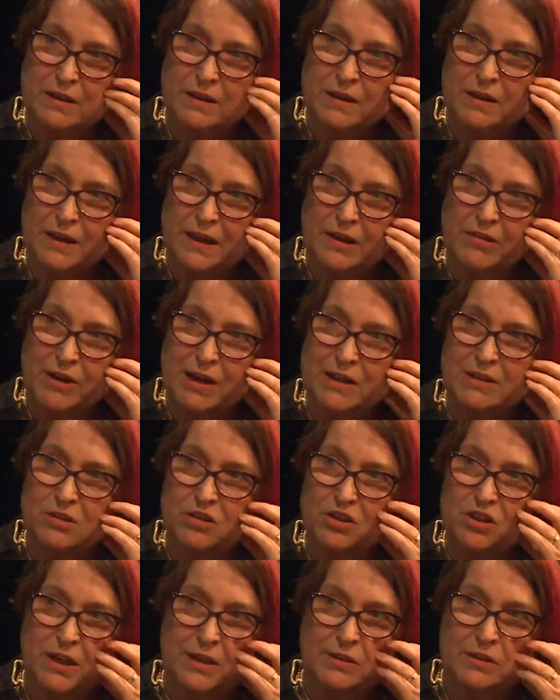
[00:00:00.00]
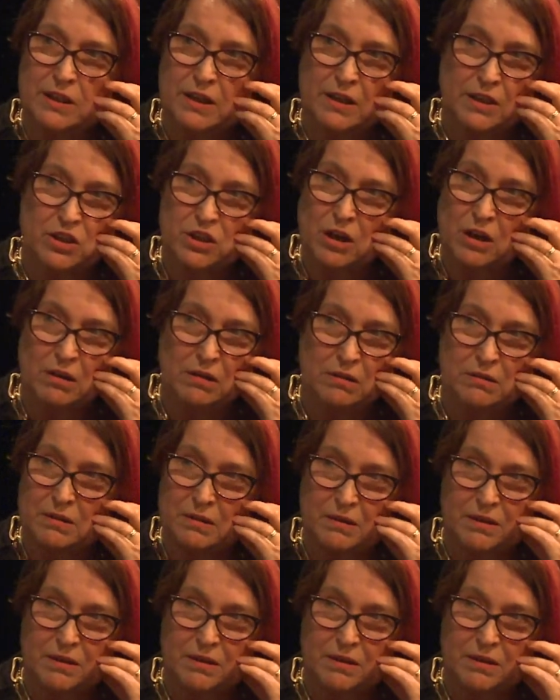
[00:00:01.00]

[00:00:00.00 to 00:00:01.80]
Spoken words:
and I hear an adult shouting at a child,